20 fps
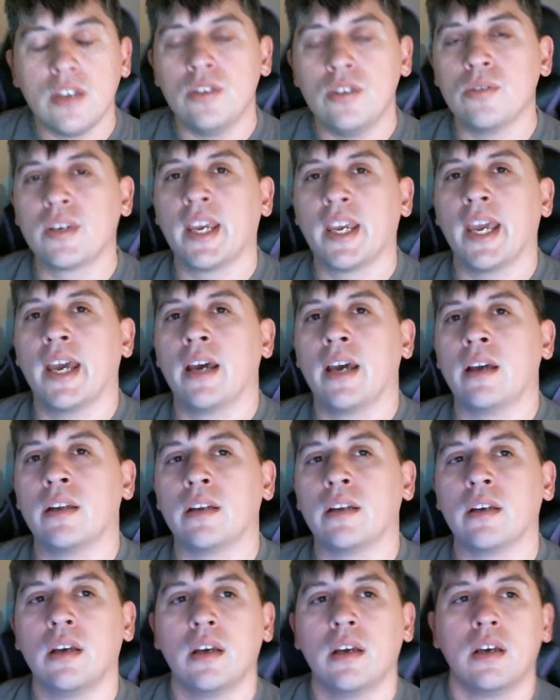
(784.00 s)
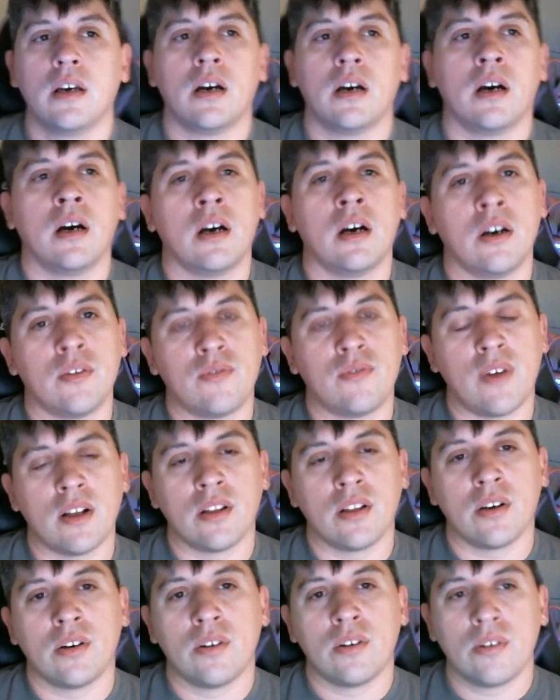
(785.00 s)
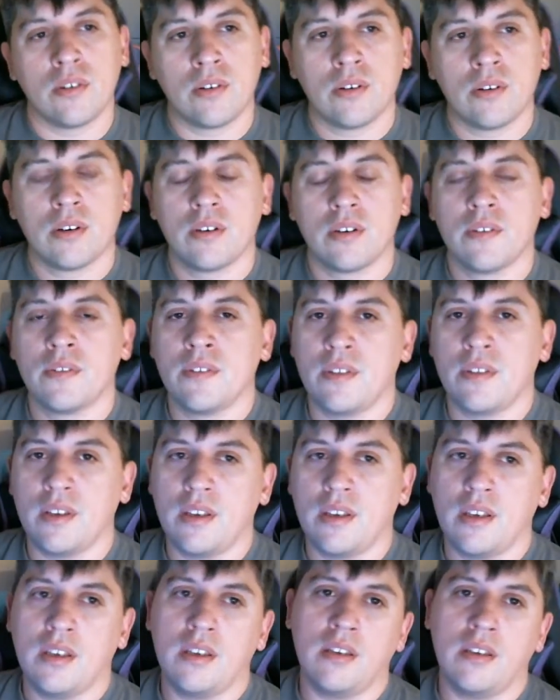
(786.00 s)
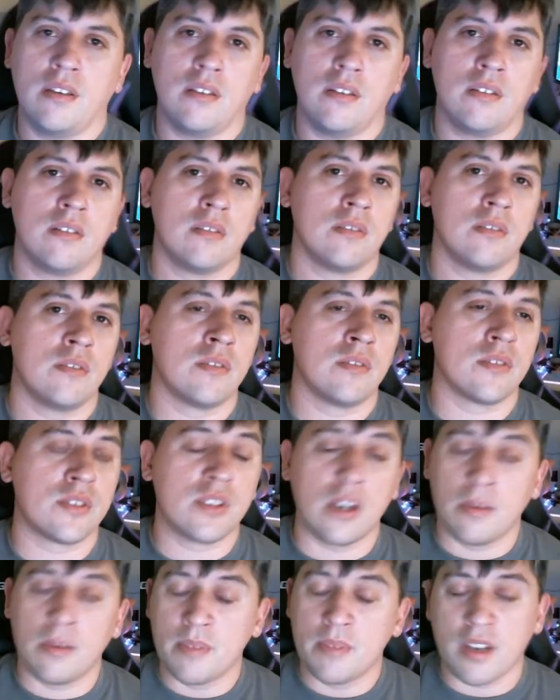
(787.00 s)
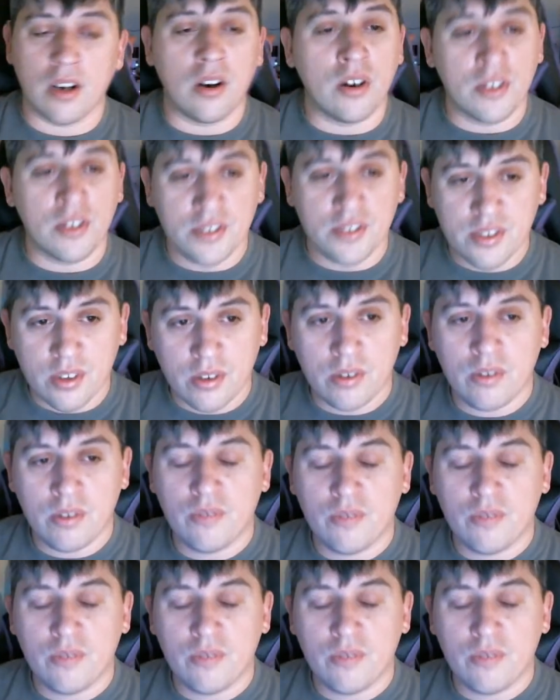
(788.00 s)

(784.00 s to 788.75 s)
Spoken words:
You can follow the sub there also.